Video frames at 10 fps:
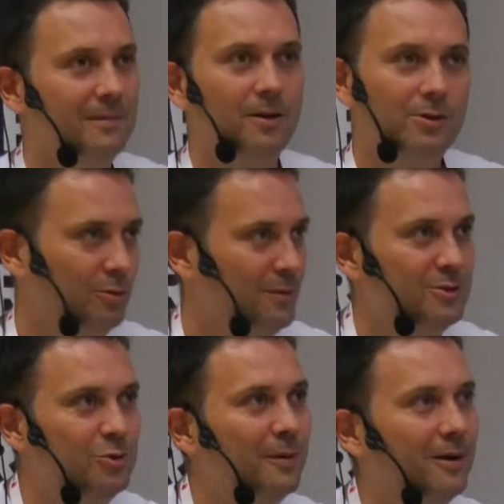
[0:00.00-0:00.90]
I'm going to
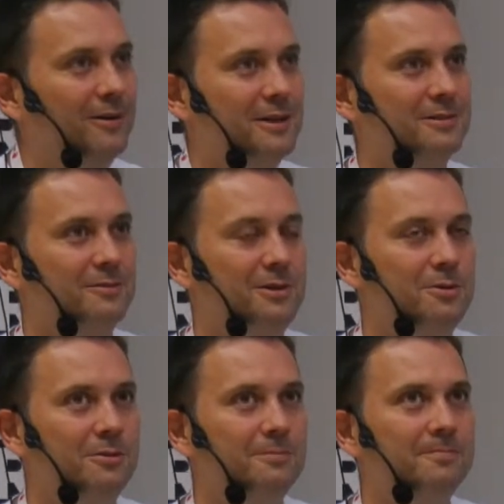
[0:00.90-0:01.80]
be super honest
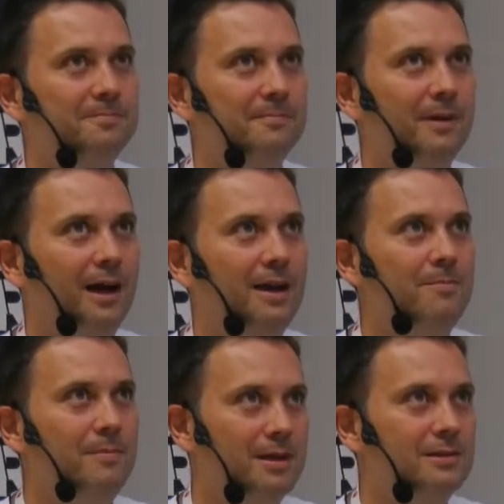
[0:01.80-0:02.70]
with you. I
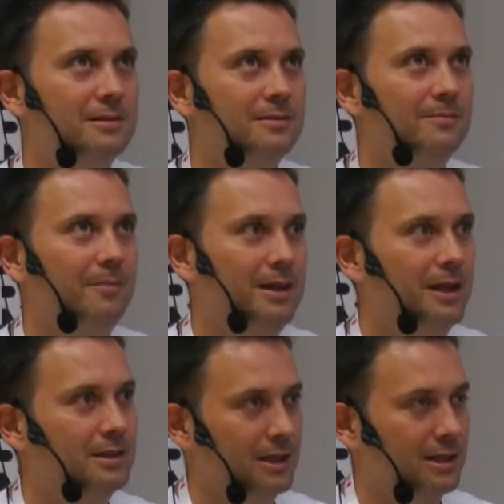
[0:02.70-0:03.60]
miss my
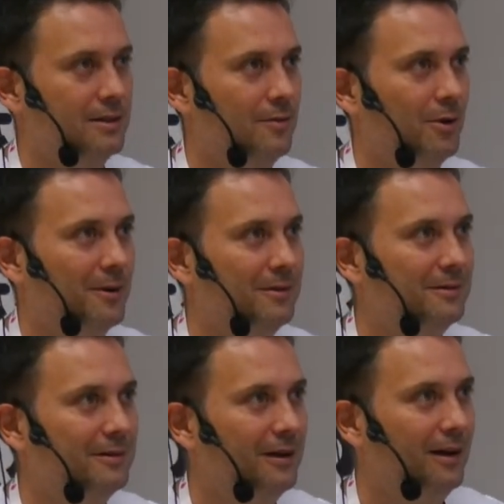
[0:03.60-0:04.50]
days as a developer.
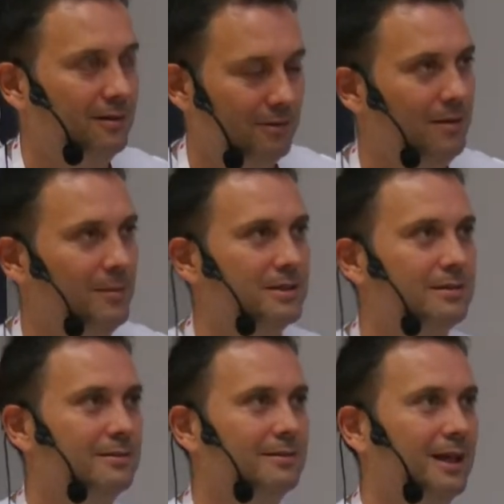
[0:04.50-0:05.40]
I really
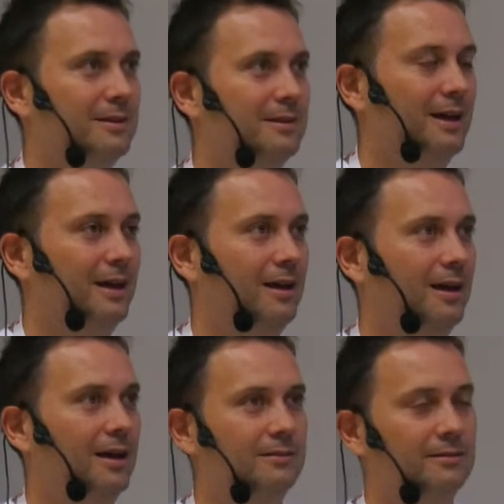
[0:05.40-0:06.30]
miss that.
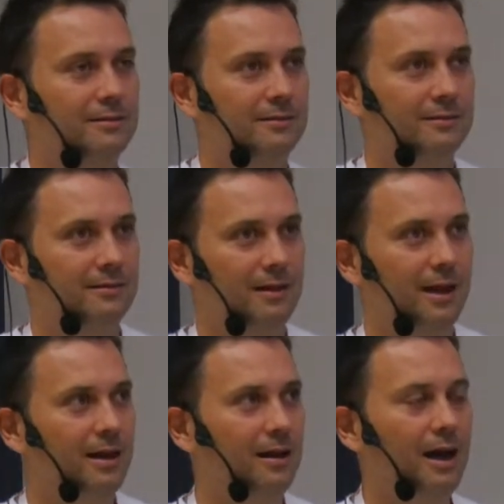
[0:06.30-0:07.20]
And
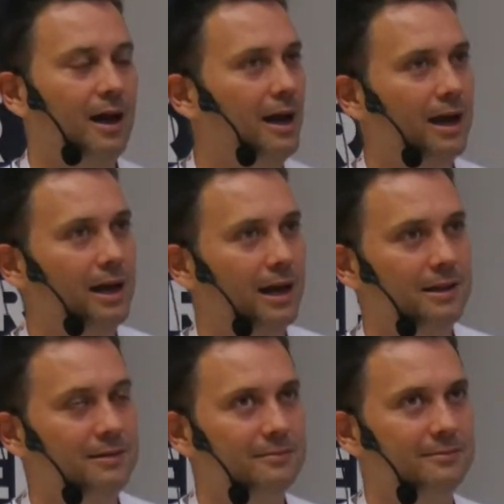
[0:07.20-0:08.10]

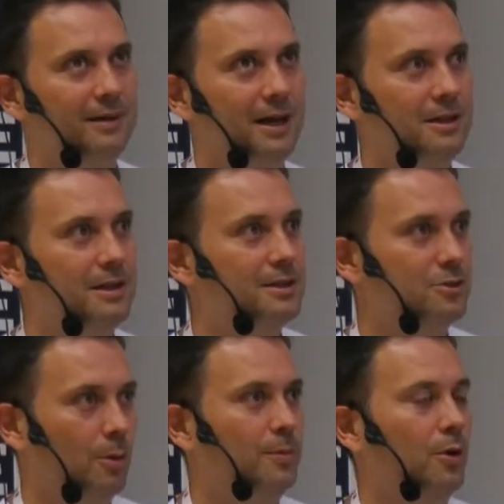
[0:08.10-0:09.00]
I didn't
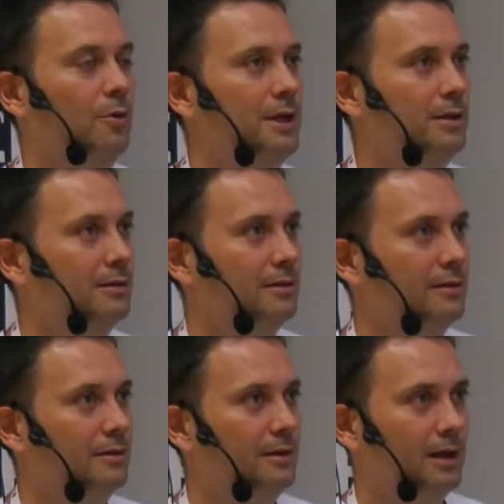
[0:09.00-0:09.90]
stop coding
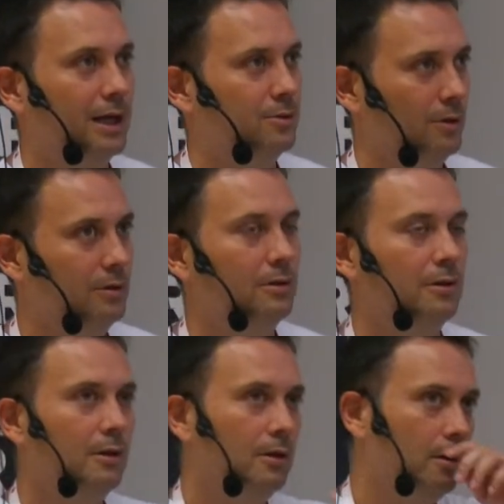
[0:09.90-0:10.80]
at all.
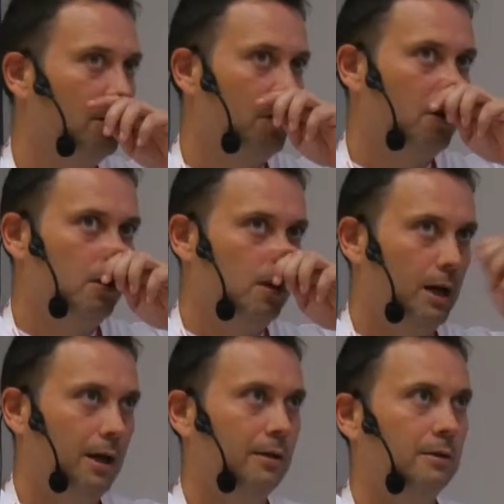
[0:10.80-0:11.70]

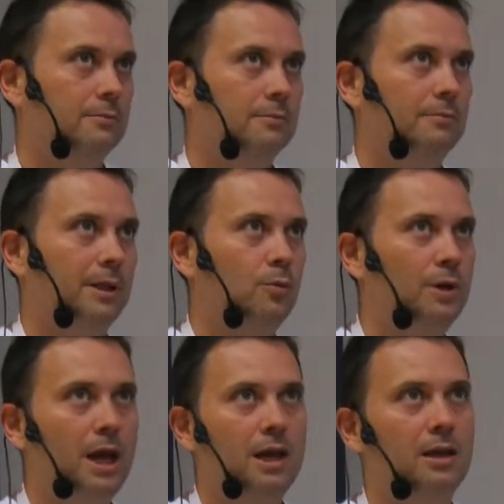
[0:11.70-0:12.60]
But
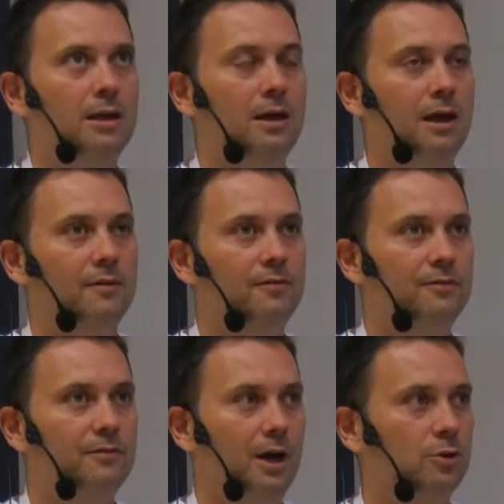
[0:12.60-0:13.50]
when I have
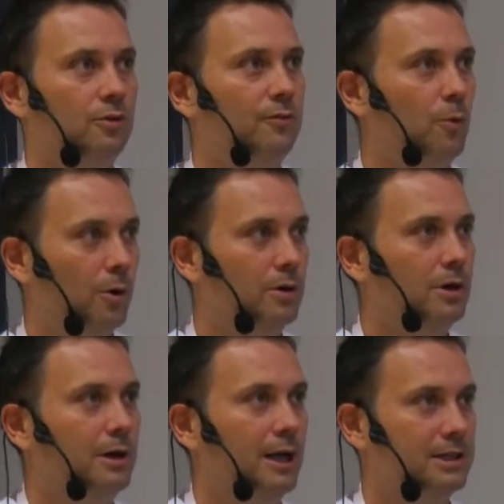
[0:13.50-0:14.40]
a lot of
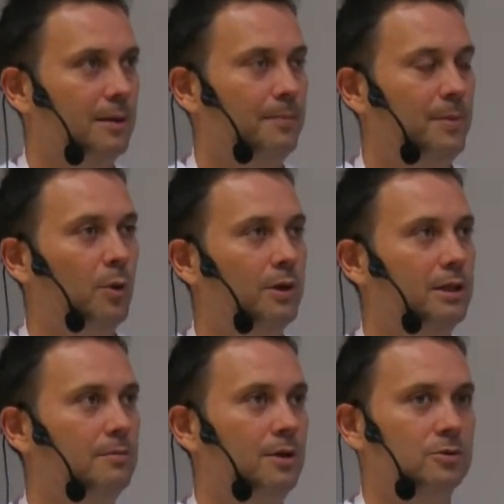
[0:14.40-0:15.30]
work as a people
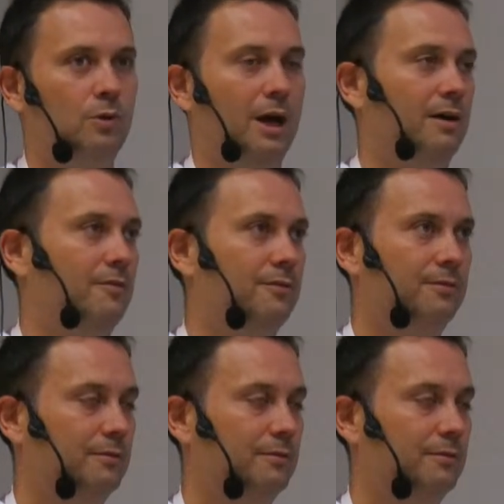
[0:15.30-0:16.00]
lead, because we have